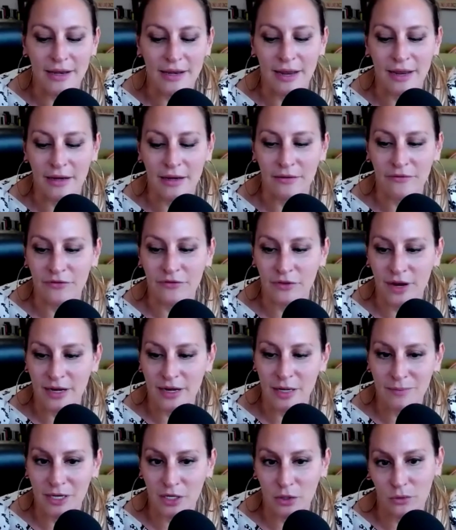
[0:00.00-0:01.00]
And for
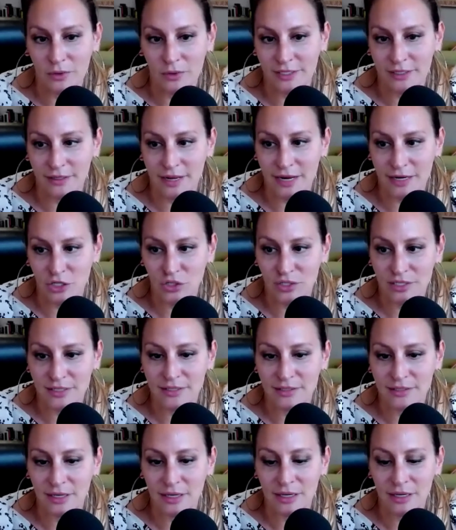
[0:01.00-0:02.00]
anybody who didn't actually
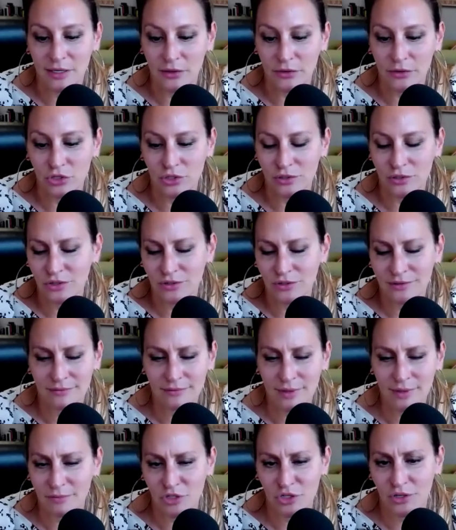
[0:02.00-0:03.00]
see it, you should
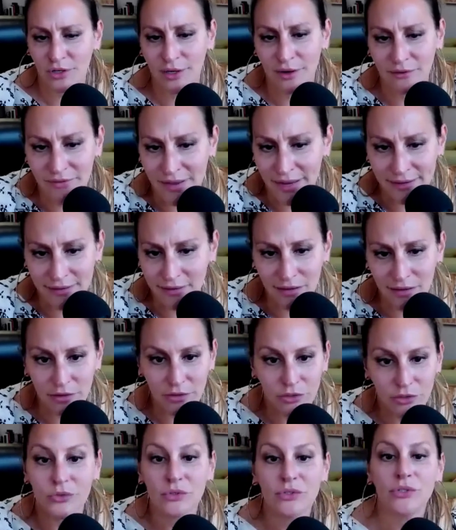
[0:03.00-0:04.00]
I'm sure you can find it on
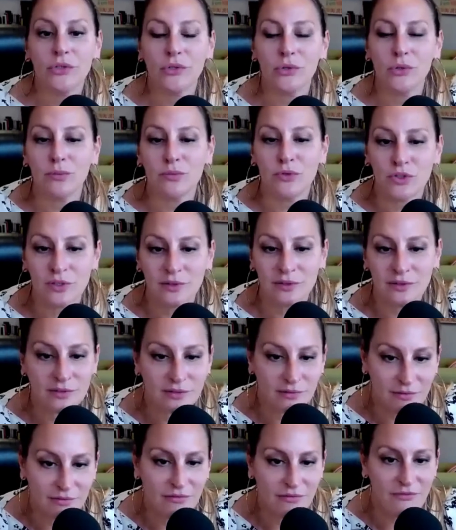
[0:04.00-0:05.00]
YouTube.
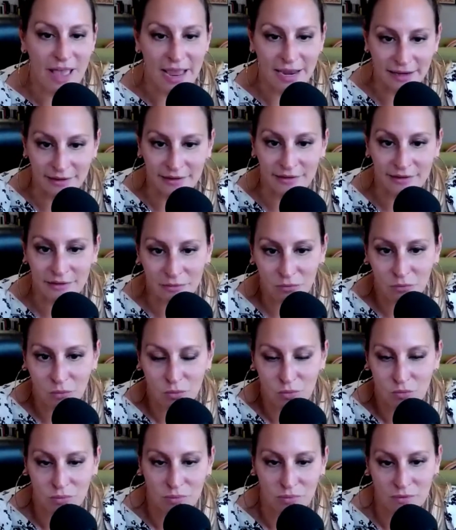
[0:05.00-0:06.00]
Just find
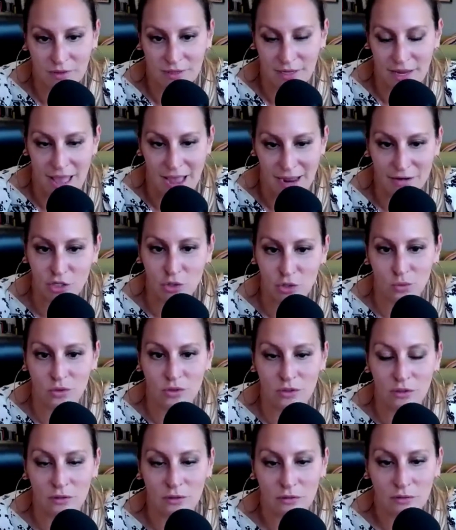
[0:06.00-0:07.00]
the
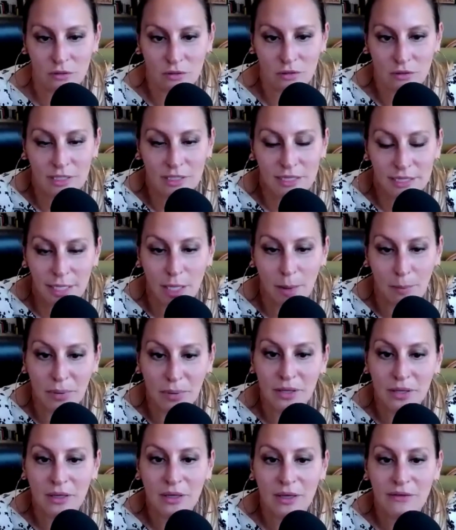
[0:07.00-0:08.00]
actual clip
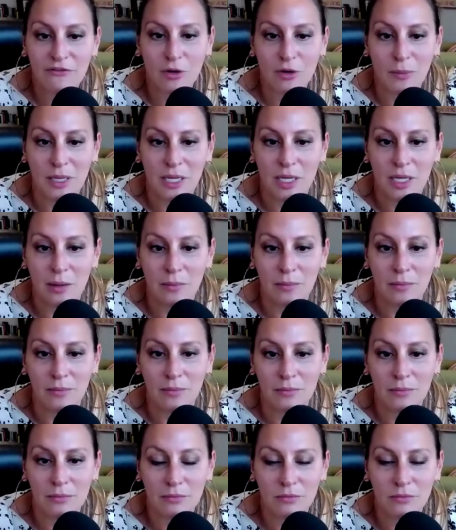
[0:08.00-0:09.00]
from
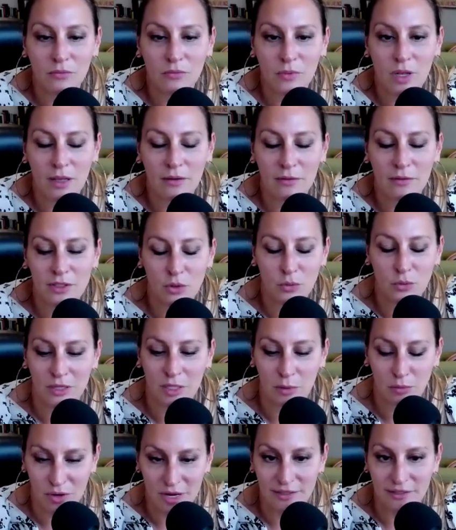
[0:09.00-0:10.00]
him doing
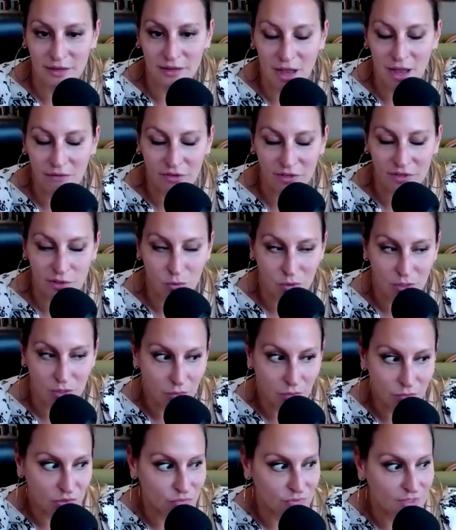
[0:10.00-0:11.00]
the press conference where
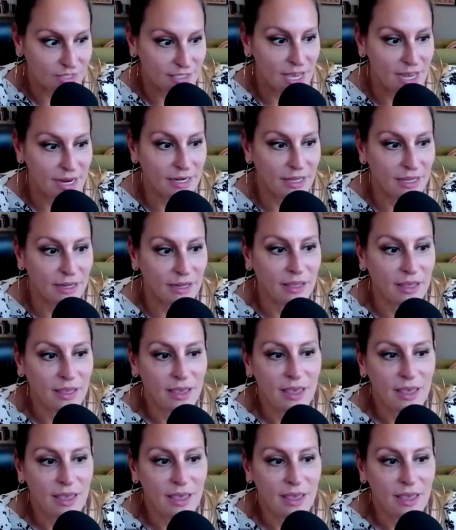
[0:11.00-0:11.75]
he was resigning.